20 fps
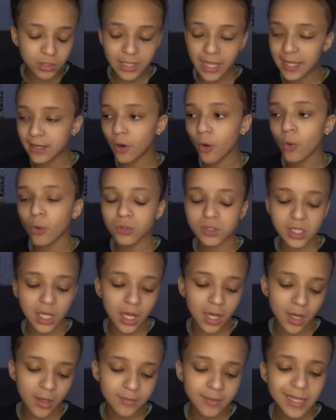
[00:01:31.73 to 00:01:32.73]
like old
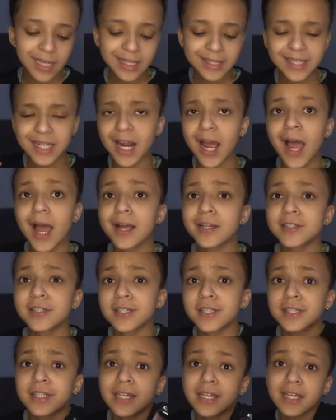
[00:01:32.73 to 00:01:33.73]
time that I
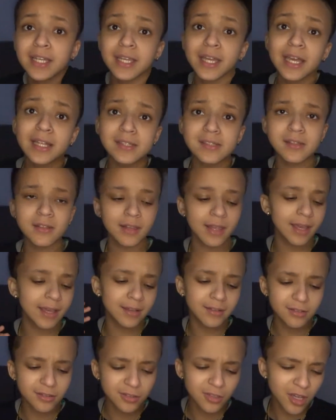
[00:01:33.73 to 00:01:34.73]
actually didn't get to
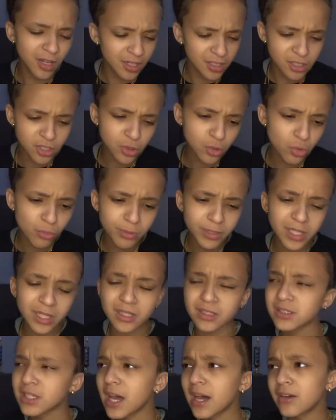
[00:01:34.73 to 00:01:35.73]
like look to
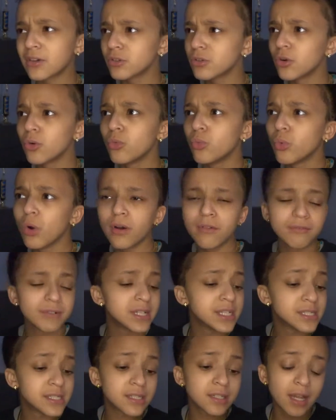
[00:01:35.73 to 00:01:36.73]
because I don't know what
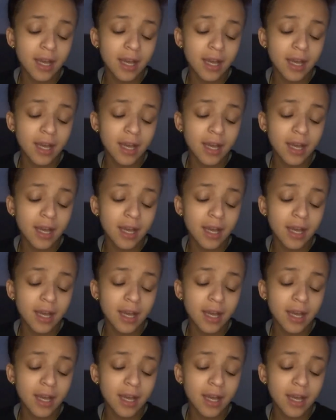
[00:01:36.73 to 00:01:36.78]
reason.